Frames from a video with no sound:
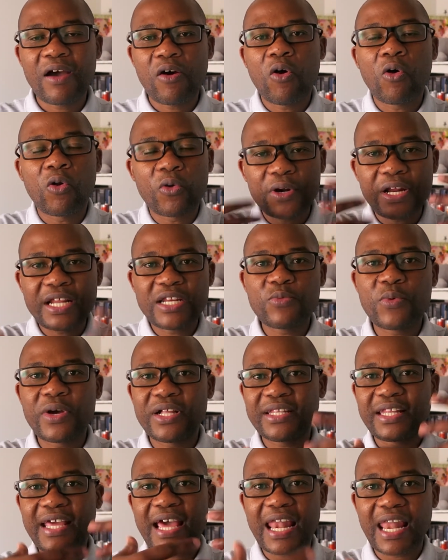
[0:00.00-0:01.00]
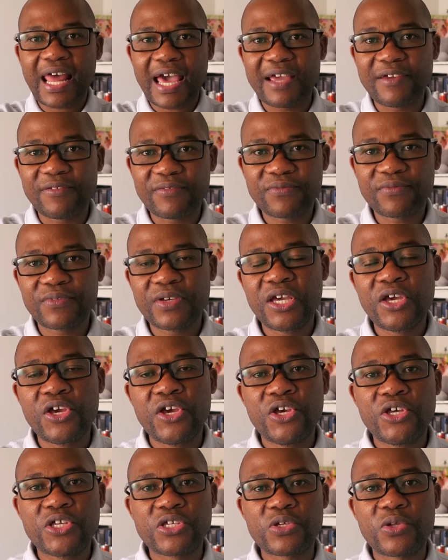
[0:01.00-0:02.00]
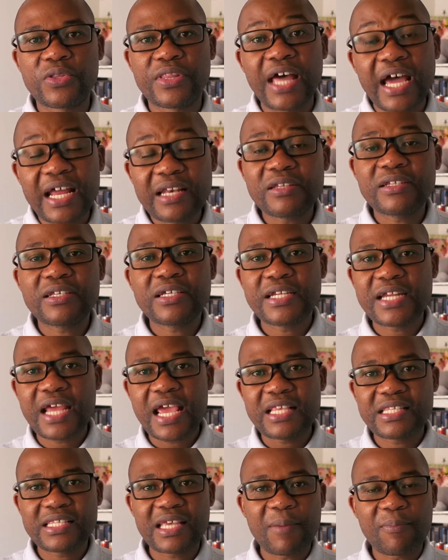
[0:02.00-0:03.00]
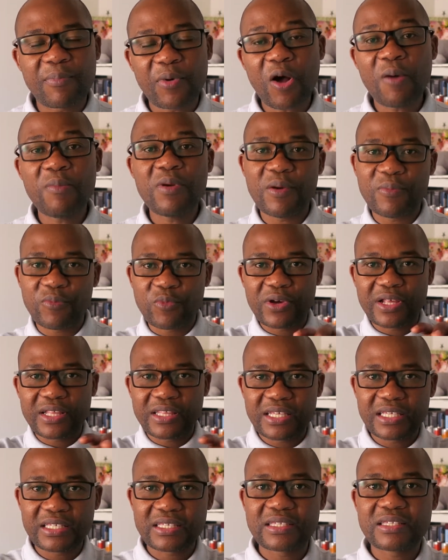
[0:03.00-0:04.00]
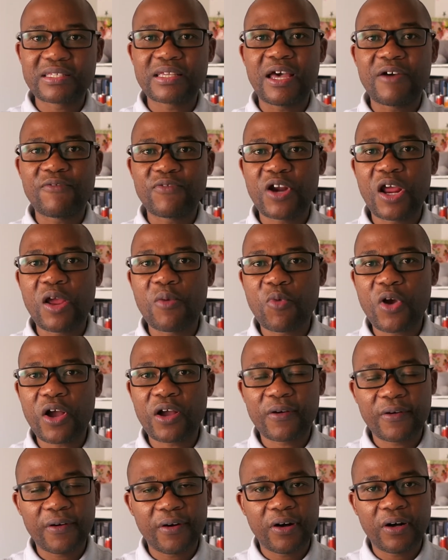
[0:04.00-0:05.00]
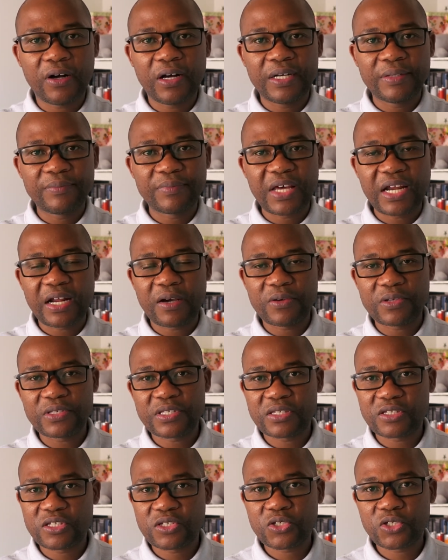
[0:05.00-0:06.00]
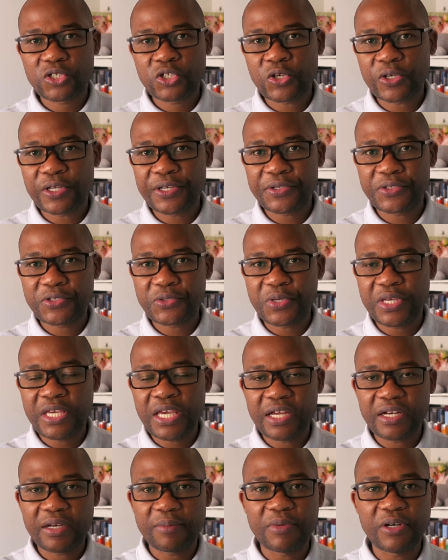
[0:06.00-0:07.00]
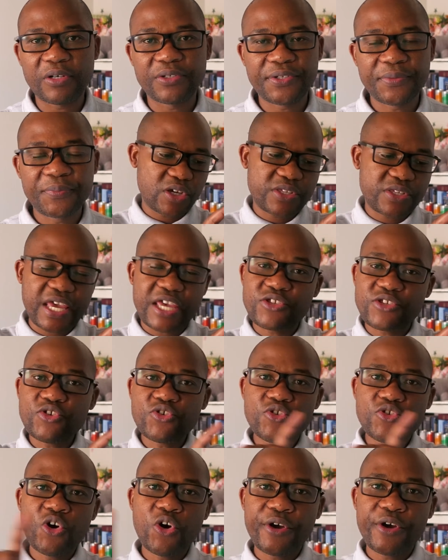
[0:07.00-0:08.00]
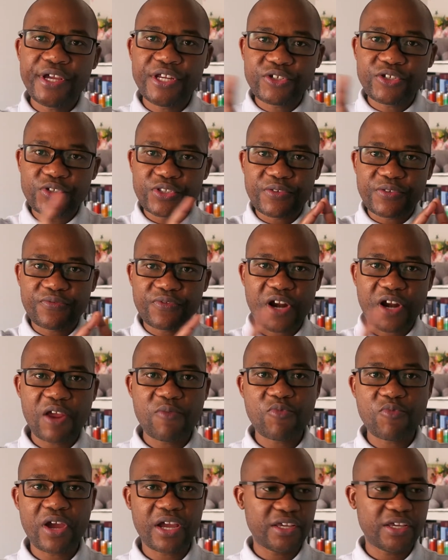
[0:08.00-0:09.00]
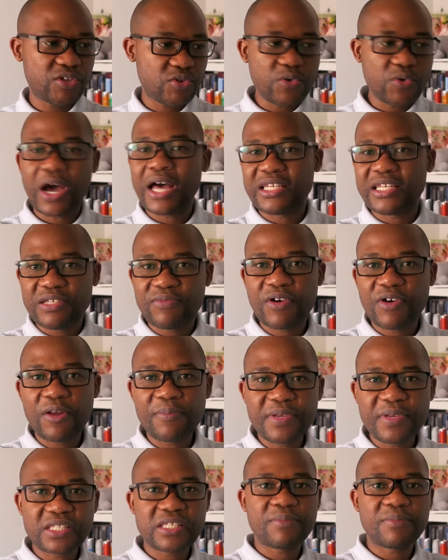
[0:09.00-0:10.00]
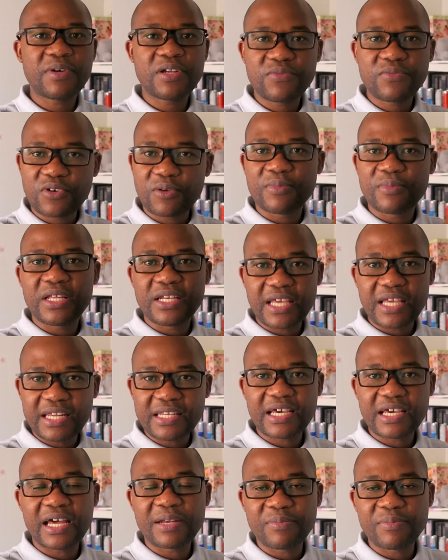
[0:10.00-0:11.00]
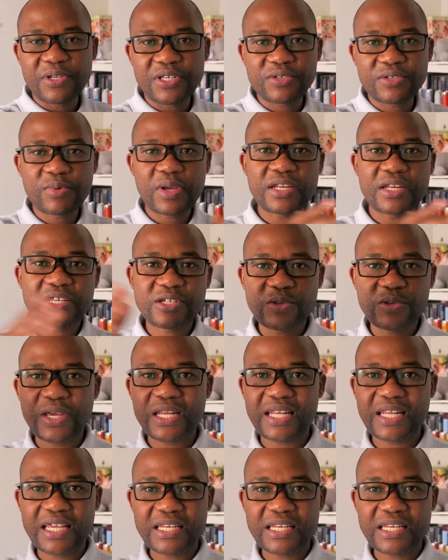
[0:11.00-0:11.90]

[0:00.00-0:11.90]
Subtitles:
already when they're live. So that creates a problem with this framework that I was talking to Ian about, because as you go into the framework, you are developing somebody from a data administrator to a